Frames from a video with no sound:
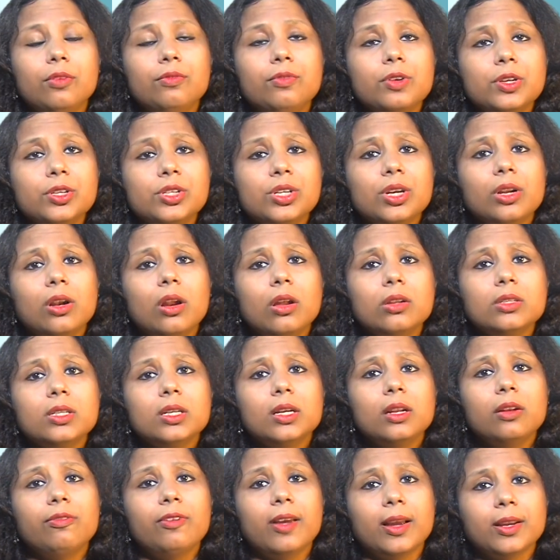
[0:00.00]

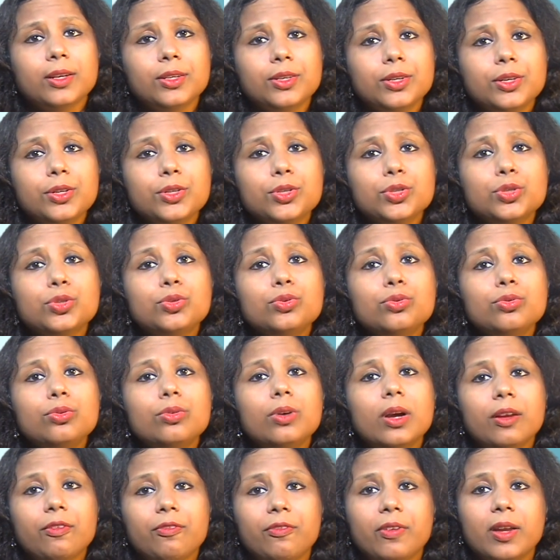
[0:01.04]
Physiological factors
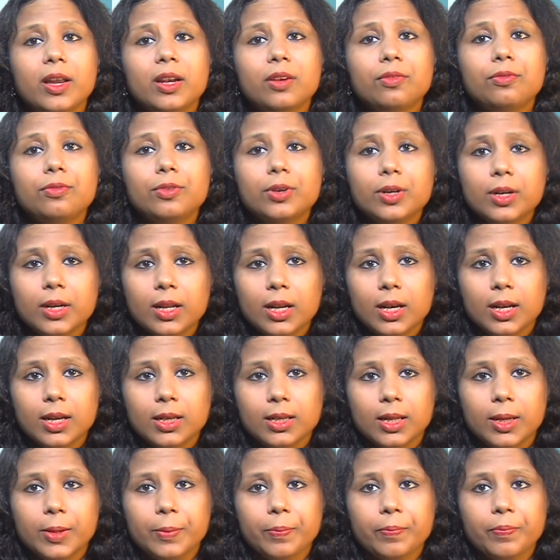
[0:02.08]
too affect
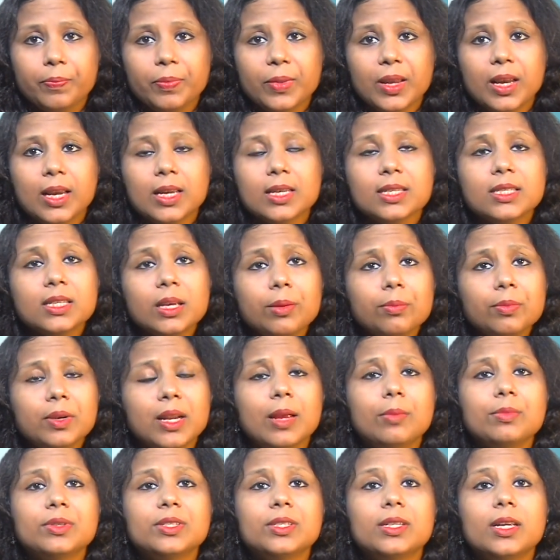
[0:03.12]
fertility.
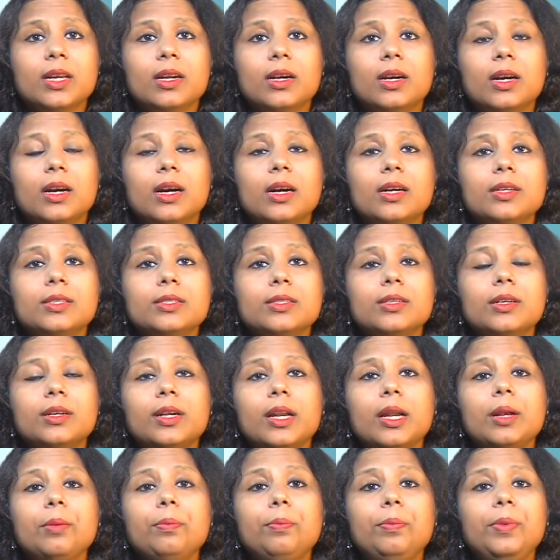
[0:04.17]
Sometimes there are
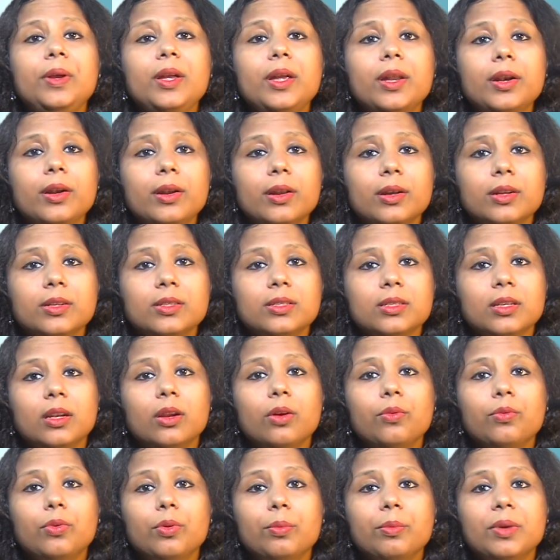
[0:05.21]
certain periods in
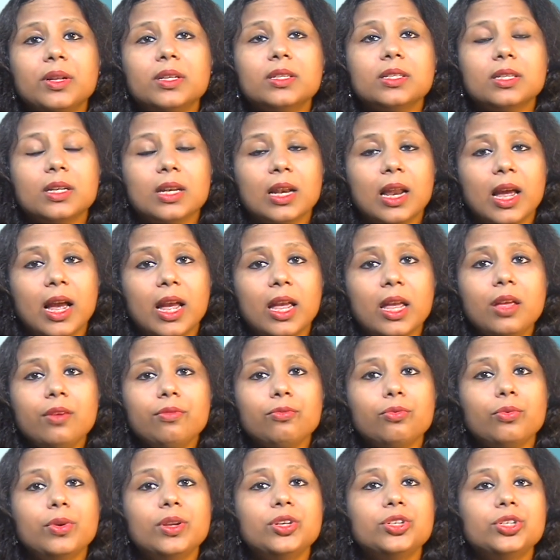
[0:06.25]
a woman's
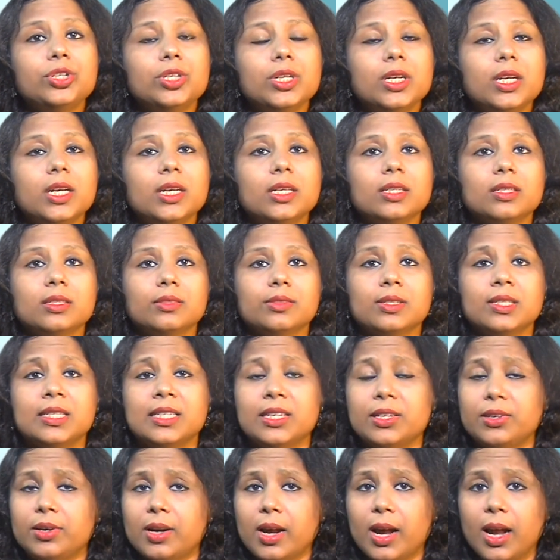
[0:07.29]
life when she is
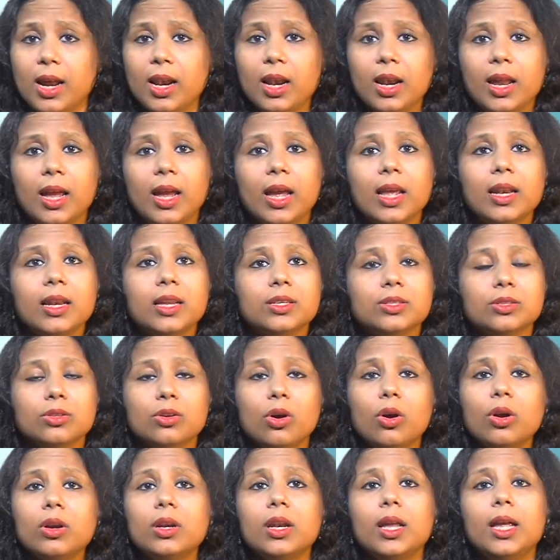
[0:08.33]
sterile and is
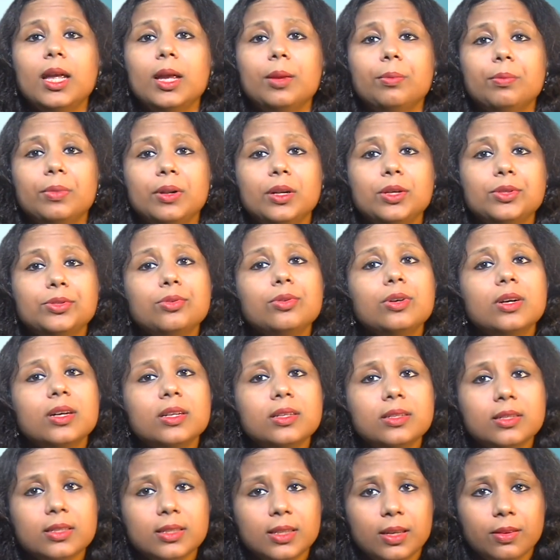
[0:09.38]
not able to
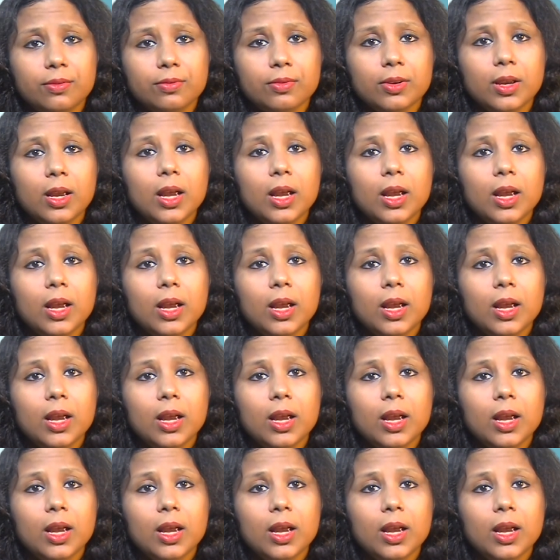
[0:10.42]
conceive.